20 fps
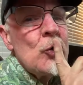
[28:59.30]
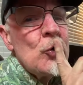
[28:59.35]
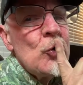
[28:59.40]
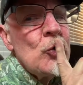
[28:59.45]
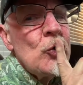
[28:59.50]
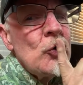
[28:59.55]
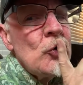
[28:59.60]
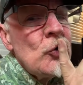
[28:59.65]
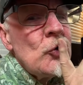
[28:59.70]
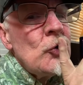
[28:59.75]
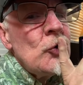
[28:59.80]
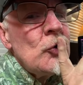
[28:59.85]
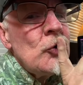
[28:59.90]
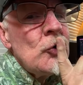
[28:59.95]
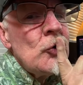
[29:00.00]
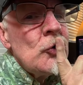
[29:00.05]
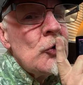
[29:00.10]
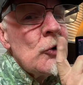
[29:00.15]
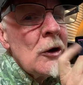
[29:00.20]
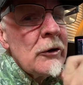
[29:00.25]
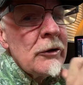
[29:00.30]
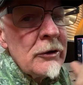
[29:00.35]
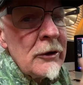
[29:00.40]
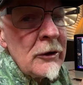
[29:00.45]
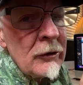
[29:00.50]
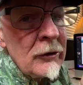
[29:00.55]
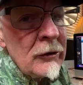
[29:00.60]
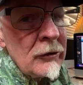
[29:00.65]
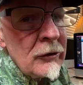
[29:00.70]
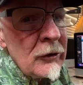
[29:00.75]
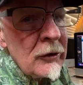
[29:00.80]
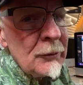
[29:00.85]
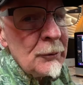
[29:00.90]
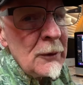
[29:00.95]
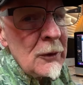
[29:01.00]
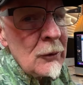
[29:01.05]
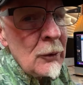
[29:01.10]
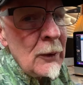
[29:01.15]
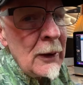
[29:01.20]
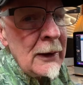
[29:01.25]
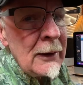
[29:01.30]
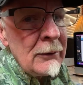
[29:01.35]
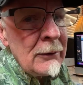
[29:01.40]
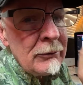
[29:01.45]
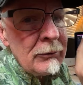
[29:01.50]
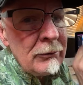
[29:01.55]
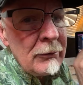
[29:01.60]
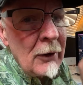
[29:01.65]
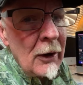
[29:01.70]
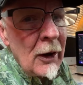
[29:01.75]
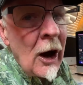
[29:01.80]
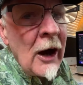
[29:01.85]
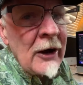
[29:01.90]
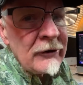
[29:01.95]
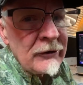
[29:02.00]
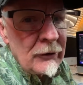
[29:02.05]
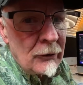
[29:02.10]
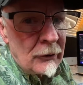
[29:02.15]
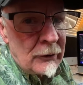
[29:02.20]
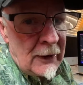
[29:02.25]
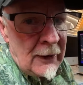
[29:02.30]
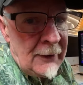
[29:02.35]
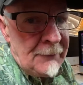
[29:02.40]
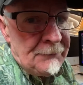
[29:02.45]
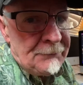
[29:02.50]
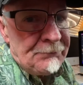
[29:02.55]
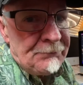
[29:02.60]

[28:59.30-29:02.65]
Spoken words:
Shh. This is just between us, okay?